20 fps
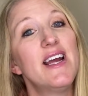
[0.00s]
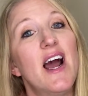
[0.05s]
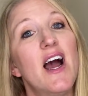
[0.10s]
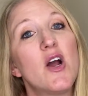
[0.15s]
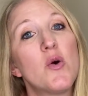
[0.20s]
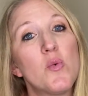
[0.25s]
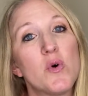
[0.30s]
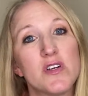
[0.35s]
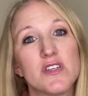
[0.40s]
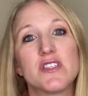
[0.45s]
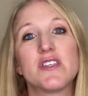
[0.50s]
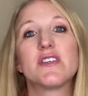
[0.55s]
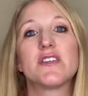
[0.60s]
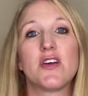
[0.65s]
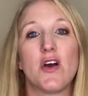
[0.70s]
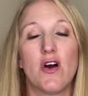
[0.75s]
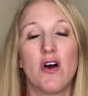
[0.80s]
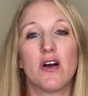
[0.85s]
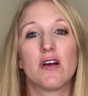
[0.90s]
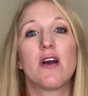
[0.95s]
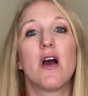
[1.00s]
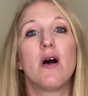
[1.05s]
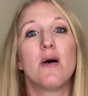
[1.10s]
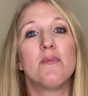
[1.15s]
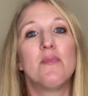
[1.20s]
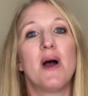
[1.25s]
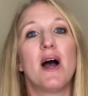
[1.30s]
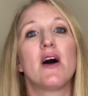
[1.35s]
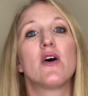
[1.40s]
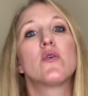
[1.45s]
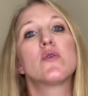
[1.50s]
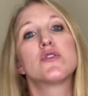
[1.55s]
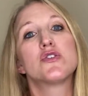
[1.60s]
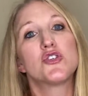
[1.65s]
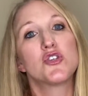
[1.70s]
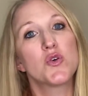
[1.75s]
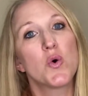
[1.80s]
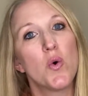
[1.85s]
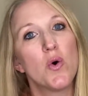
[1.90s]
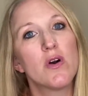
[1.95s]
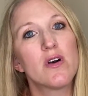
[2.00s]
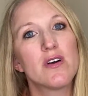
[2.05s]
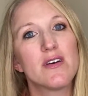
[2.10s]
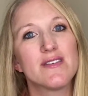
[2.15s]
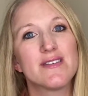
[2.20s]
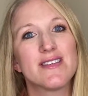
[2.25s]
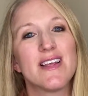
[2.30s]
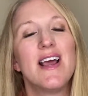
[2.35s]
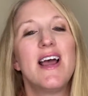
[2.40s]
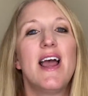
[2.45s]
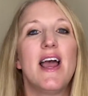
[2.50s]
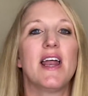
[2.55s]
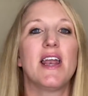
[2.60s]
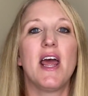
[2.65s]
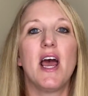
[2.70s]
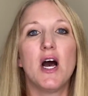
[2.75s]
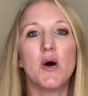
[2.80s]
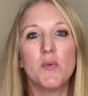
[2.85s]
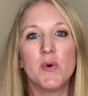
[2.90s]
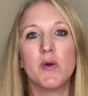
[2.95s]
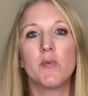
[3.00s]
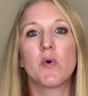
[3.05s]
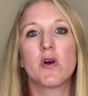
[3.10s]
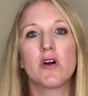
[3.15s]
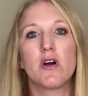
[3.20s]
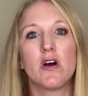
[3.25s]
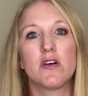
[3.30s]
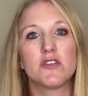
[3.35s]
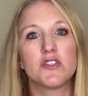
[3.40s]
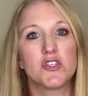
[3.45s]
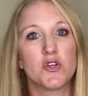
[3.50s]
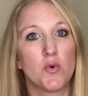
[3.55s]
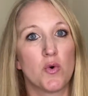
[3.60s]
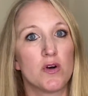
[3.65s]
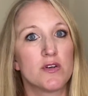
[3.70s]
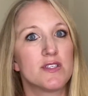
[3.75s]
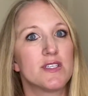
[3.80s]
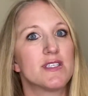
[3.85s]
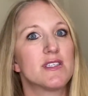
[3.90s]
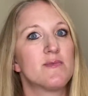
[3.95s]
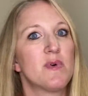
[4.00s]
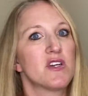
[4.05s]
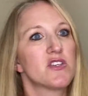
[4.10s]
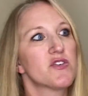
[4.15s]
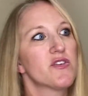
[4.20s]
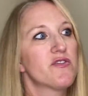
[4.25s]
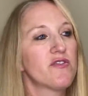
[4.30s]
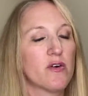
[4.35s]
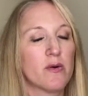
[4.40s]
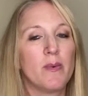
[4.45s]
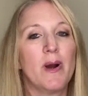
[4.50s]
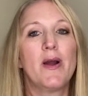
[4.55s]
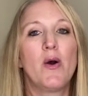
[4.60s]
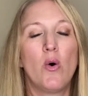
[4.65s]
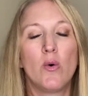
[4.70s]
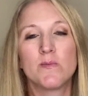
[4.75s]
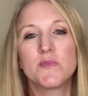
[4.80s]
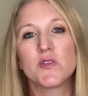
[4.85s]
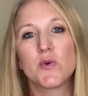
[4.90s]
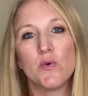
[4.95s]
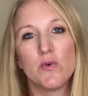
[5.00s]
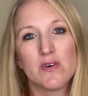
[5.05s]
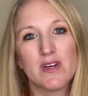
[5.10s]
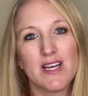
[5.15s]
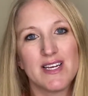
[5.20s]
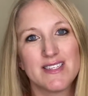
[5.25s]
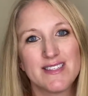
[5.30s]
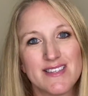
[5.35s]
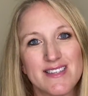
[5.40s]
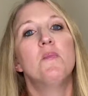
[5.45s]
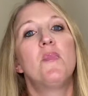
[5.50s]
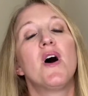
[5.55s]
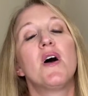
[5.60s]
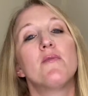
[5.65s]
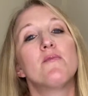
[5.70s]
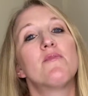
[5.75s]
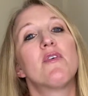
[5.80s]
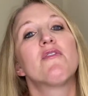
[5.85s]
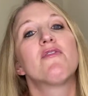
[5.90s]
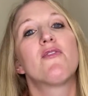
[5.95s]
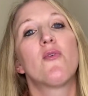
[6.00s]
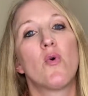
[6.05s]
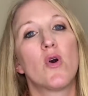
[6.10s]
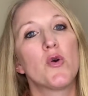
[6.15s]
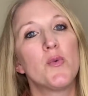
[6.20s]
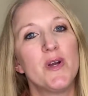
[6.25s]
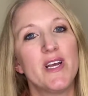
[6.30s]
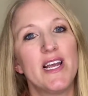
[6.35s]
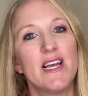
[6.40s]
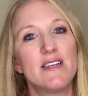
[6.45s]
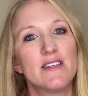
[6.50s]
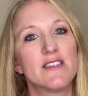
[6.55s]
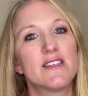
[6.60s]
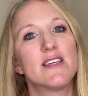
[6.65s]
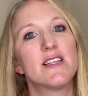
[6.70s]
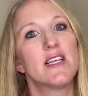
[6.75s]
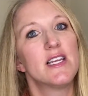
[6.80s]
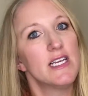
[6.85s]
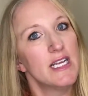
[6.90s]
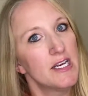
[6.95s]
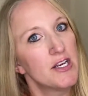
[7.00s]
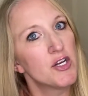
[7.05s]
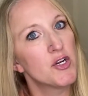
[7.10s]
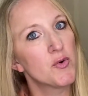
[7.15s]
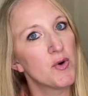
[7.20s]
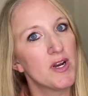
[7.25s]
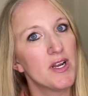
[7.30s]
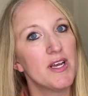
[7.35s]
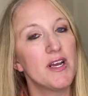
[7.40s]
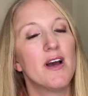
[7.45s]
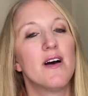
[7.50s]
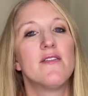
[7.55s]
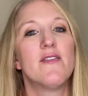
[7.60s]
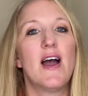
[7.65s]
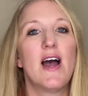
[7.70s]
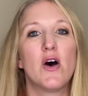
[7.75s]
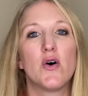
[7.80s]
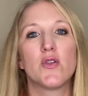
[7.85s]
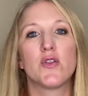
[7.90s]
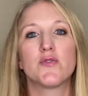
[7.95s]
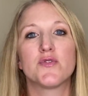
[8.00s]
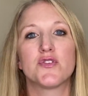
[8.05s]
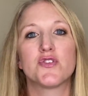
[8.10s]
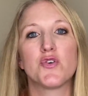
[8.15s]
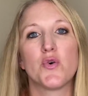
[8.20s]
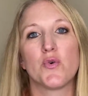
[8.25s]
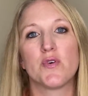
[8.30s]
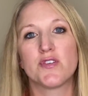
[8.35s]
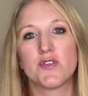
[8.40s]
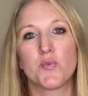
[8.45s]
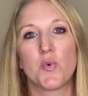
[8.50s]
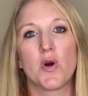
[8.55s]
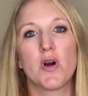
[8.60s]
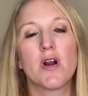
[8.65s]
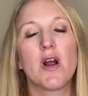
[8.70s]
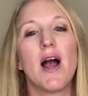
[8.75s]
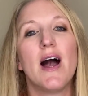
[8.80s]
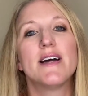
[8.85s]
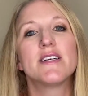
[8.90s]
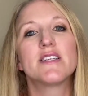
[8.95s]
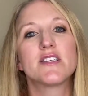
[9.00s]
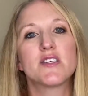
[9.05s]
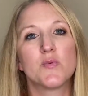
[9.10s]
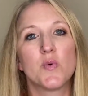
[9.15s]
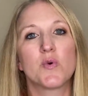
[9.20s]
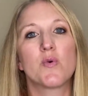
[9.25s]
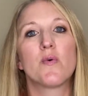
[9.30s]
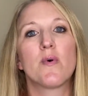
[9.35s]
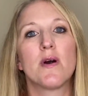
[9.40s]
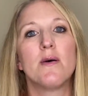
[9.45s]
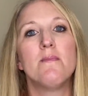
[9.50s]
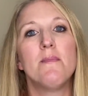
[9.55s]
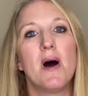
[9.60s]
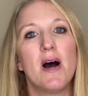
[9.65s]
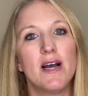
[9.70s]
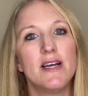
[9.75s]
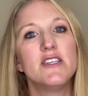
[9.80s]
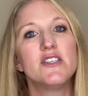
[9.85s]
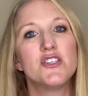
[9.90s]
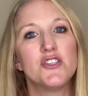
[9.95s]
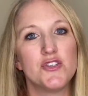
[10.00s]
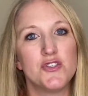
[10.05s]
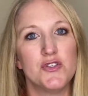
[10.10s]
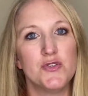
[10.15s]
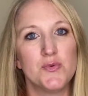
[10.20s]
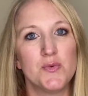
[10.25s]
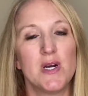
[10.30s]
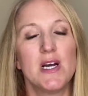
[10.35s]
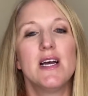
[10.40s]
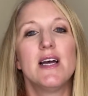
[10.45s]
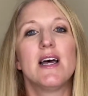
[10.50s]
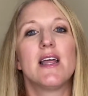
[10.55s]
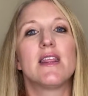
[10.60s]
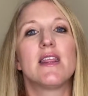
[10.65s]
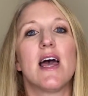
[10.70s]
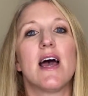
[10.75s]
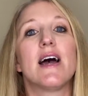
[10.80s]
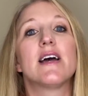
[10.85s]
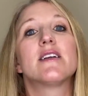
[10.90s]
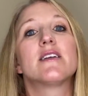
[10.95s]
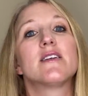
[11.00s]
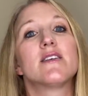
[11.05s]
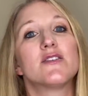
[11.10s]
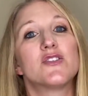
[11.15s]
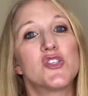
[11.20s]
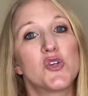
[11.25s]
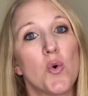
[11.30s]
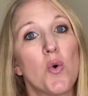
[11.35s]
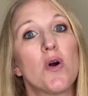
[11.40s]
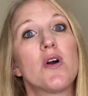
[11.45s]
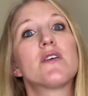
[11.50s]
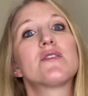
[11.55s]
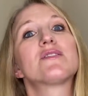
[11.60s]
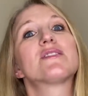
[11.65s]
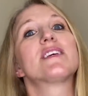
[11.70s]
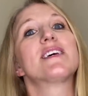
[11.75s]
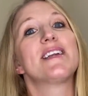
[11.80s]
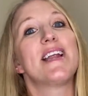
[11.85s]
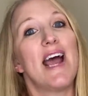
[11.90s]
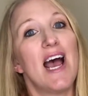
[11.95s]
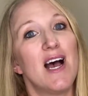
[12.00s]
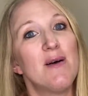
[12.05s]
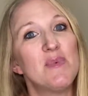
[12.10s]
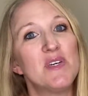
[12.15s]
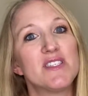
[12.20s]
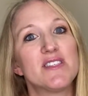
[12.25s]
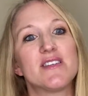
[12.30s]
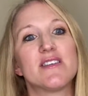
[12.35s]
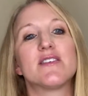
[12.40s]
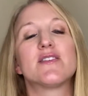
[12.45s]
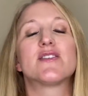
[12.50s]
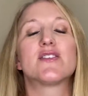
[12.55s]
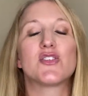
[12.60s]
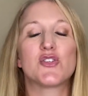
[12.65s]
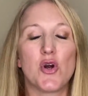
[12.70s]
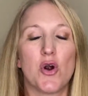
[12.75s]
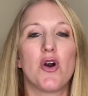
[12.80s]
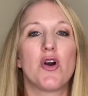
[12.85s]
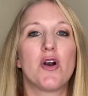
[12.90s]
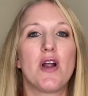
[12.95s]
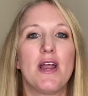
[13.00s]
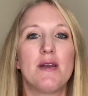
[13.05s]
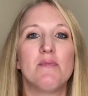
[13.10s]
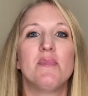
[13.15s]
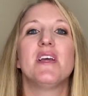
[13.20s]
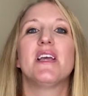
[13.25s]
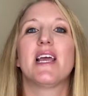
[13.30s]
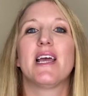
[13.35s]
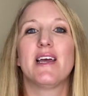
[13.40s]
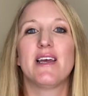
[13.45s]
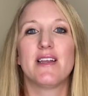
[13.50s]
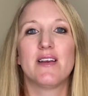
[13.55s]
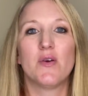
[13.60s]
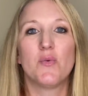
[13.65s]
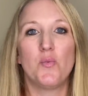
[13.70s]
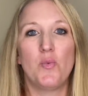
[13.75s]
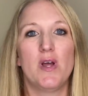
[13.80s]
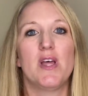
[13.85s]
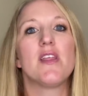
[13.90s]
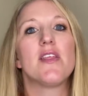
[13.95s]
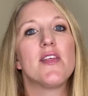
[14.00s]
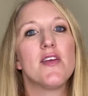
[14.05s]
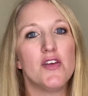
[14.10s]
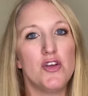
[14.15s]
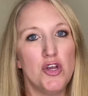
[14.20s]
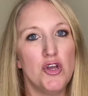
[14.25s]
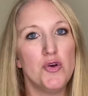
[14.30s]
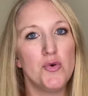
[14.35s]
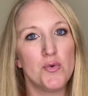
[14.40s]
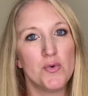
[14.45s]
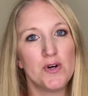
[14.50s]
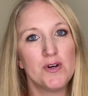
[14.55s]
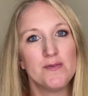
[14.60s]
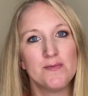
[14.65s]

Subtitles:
I want to talk about chores and how we work on chores, especially for my homeschool kids. But before we get into the nitty-gritty of how those chores work, I just want to remind you that chores and habits start and begin with you.